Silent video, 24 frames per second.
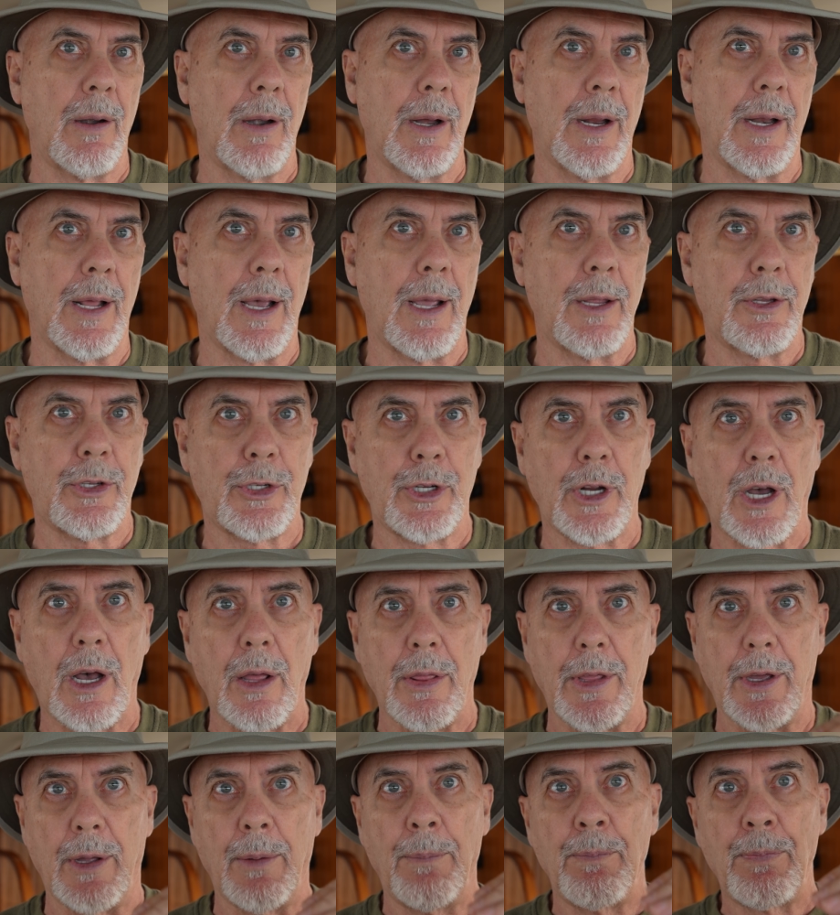and I saw
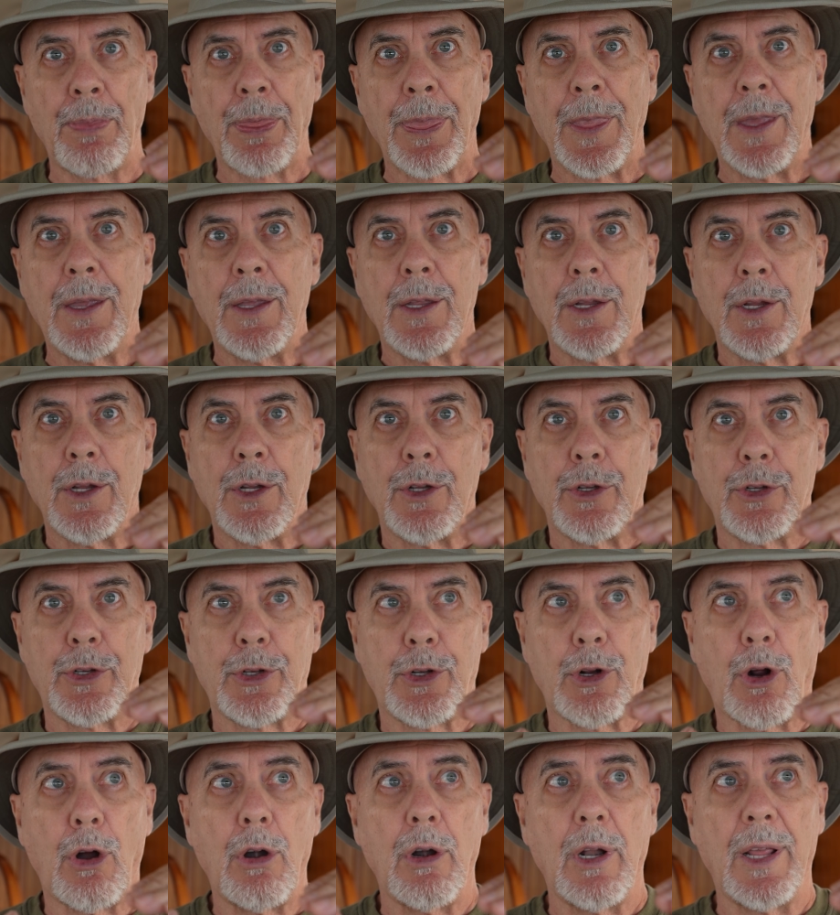the
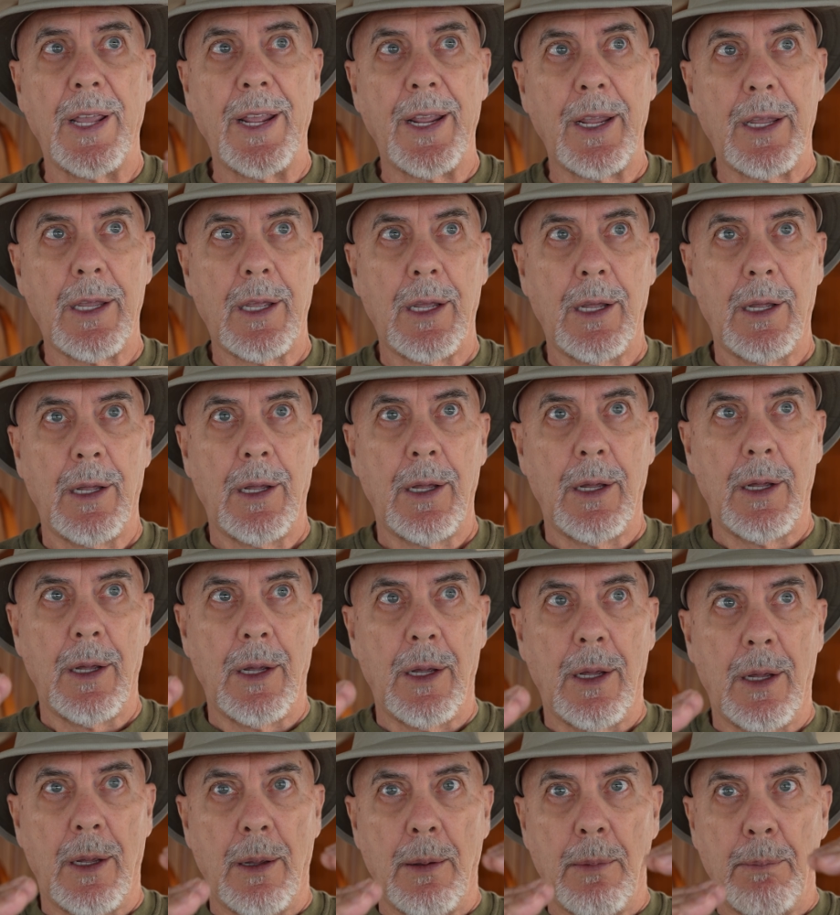Starlink
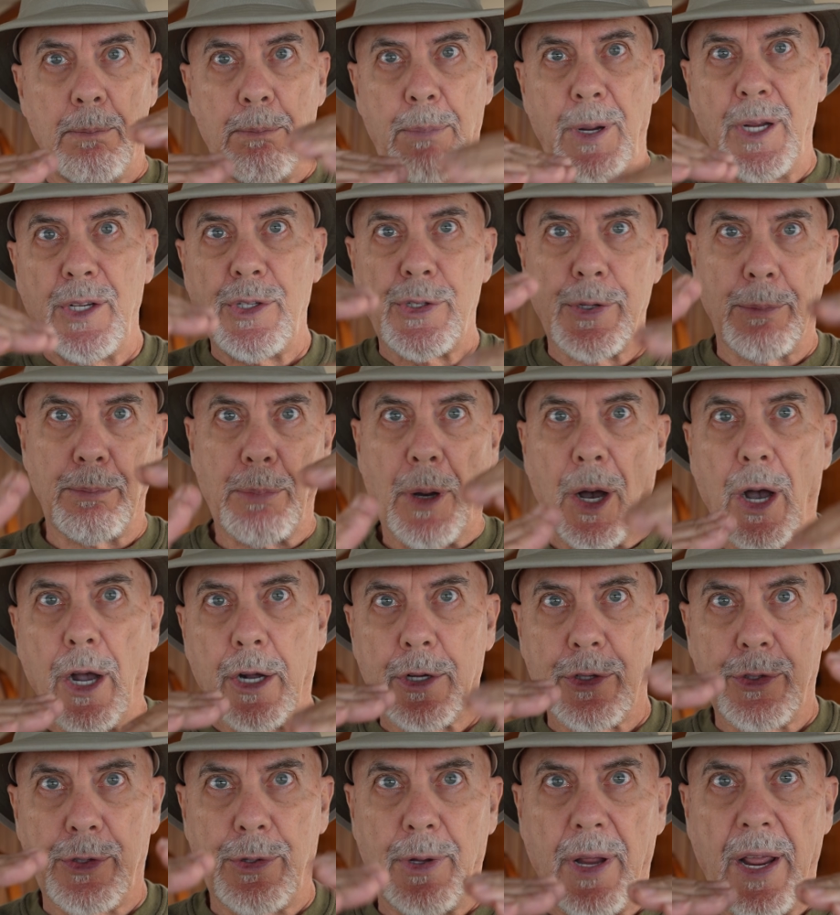pizza
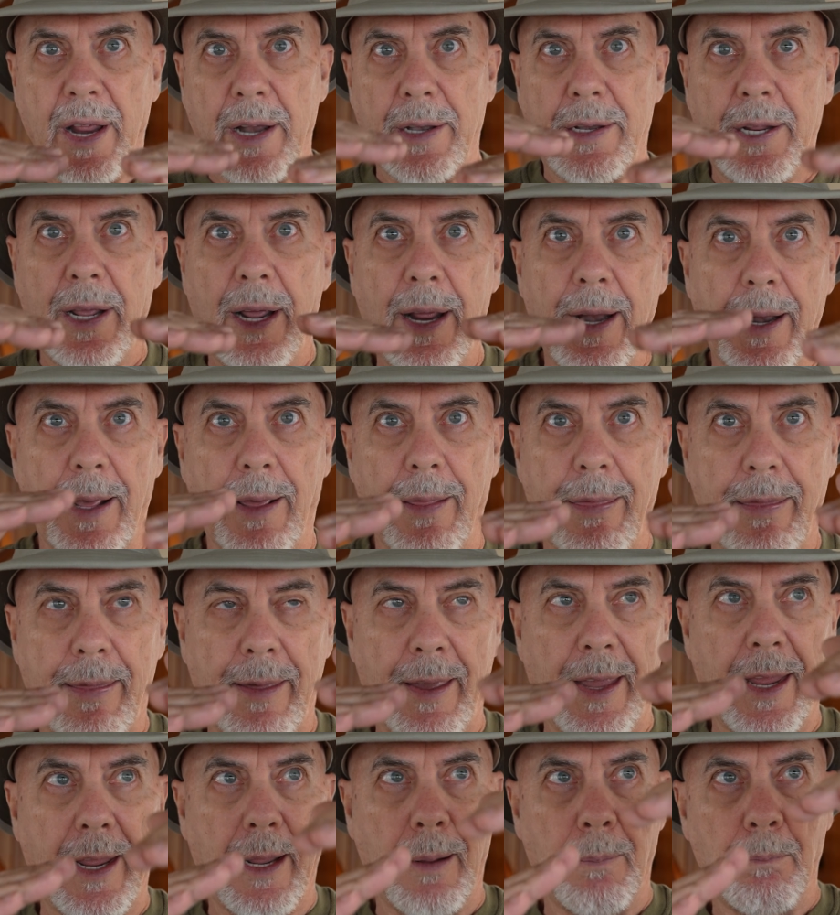box antenna
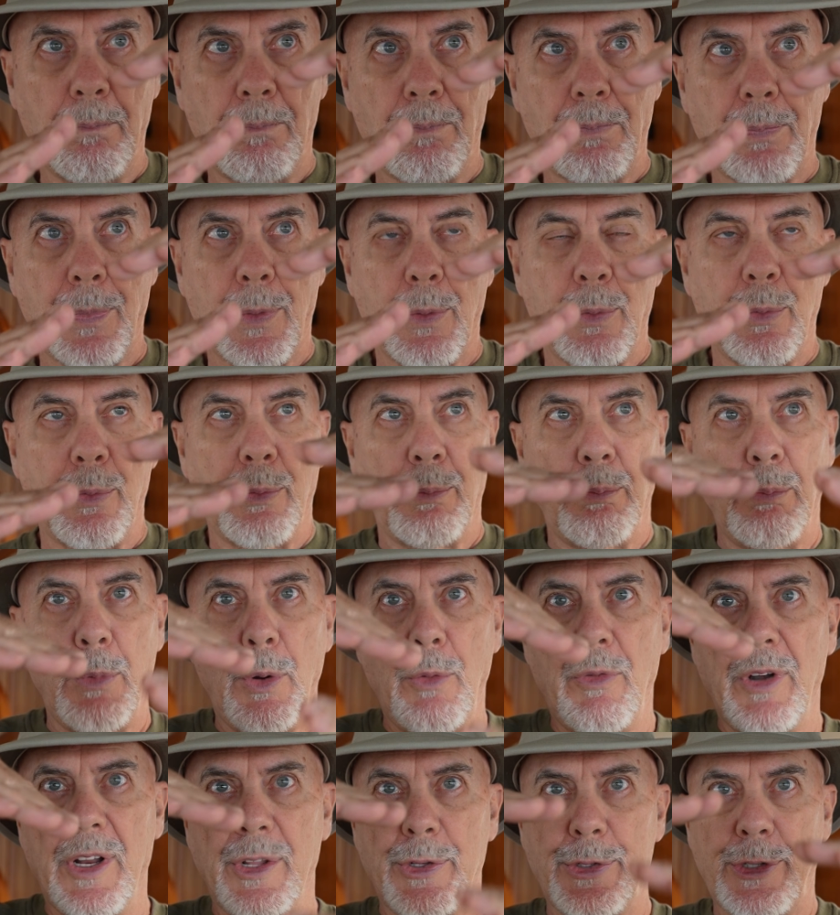thing
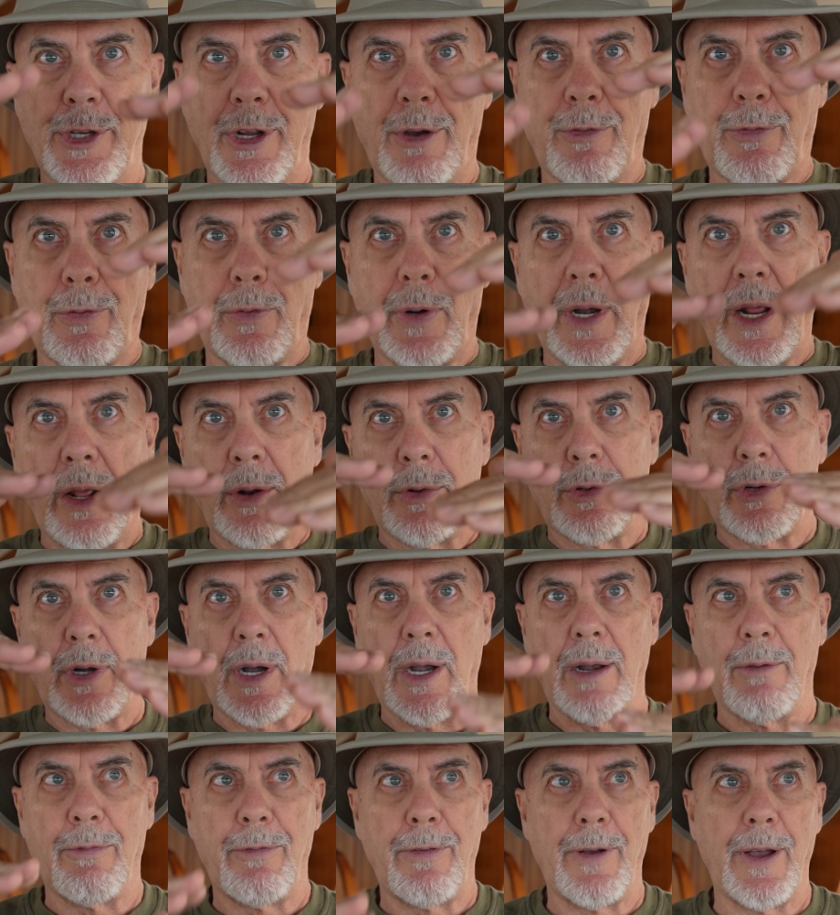moving itself around
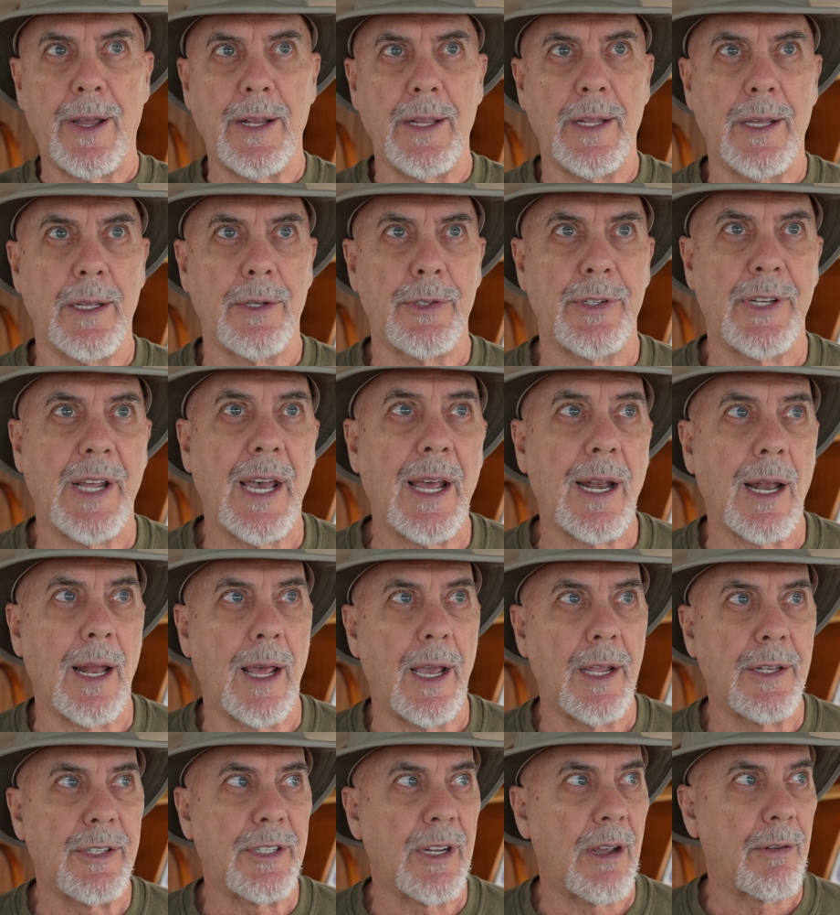trying to find the
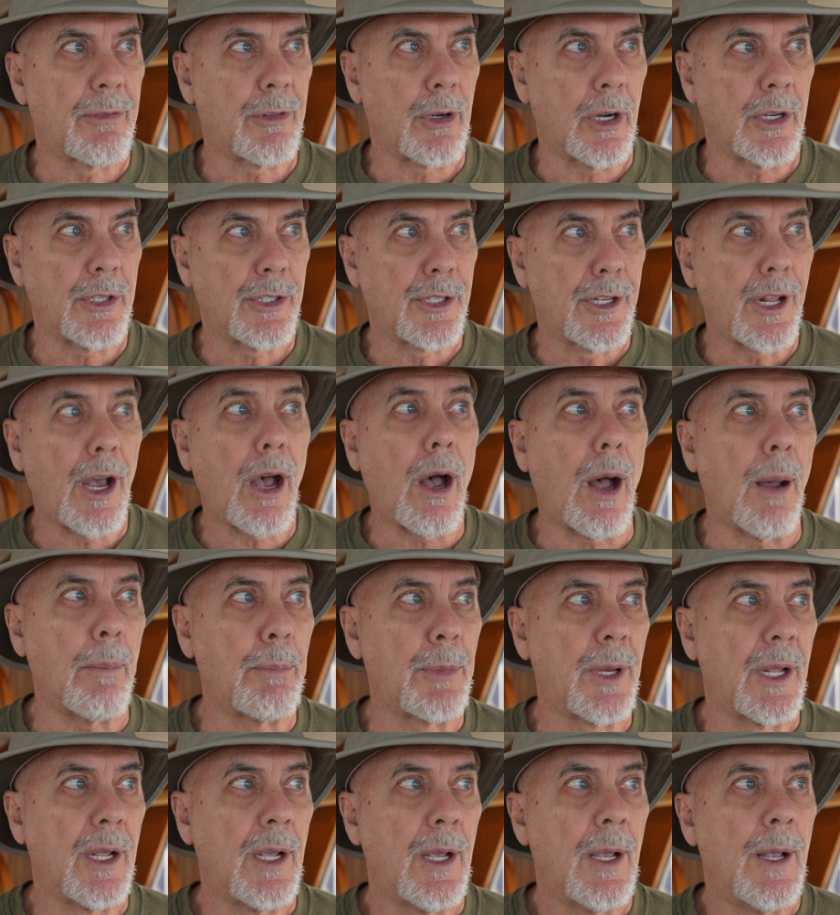satellites after I stopped.